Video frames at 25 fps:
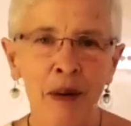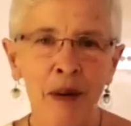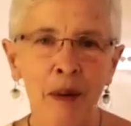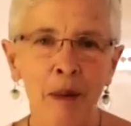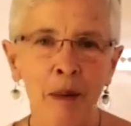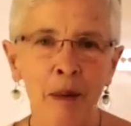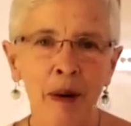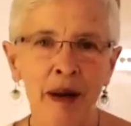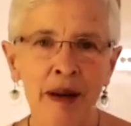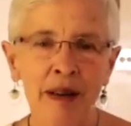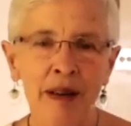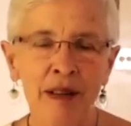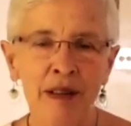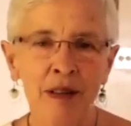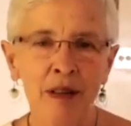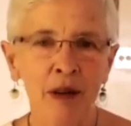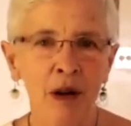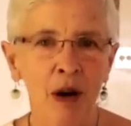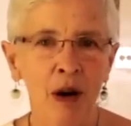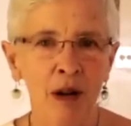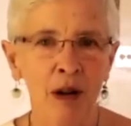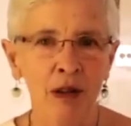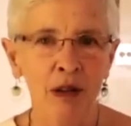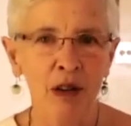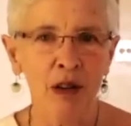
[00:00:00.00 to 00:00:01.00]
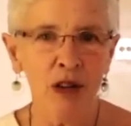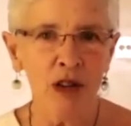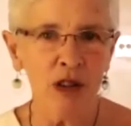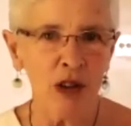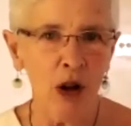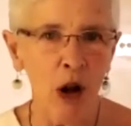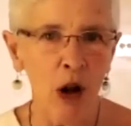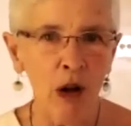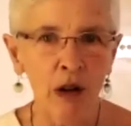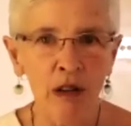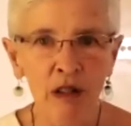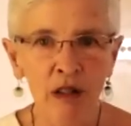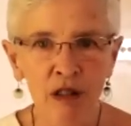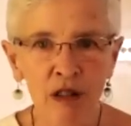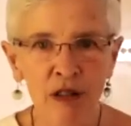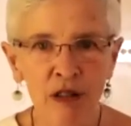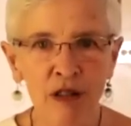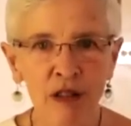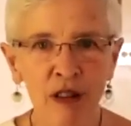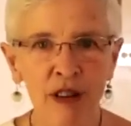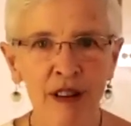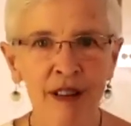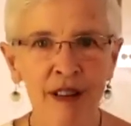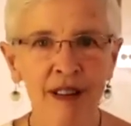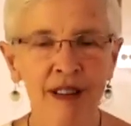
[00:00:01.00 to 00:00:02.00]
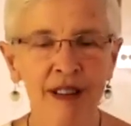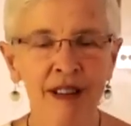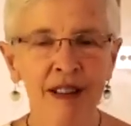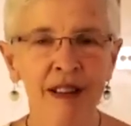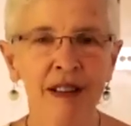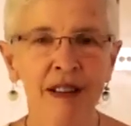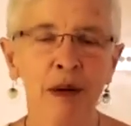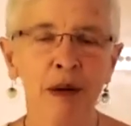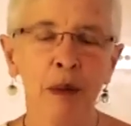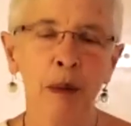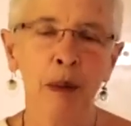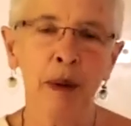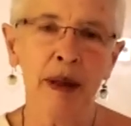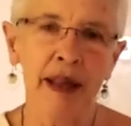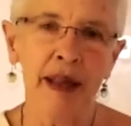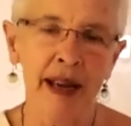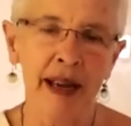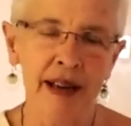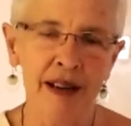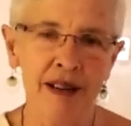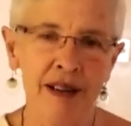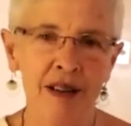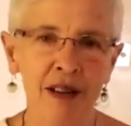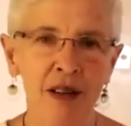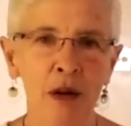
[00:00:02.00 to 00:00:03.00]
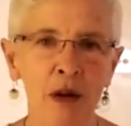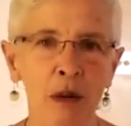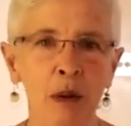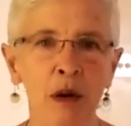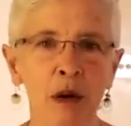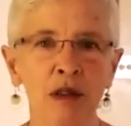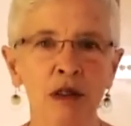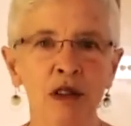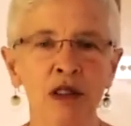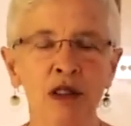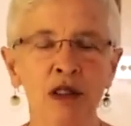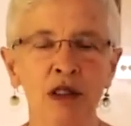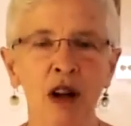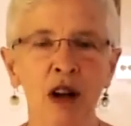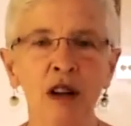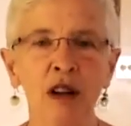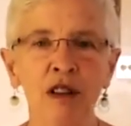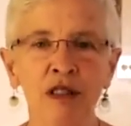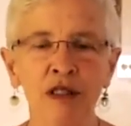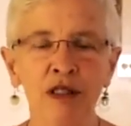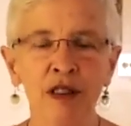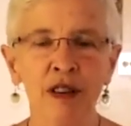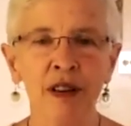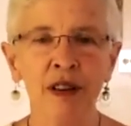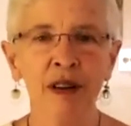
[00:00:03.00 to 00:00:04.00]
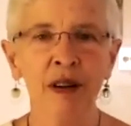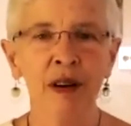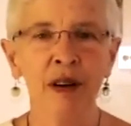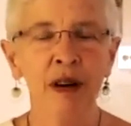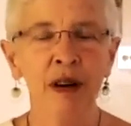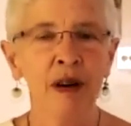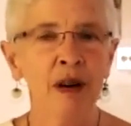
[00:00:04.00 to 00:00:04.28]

One is called sulf, related to the word sulfur.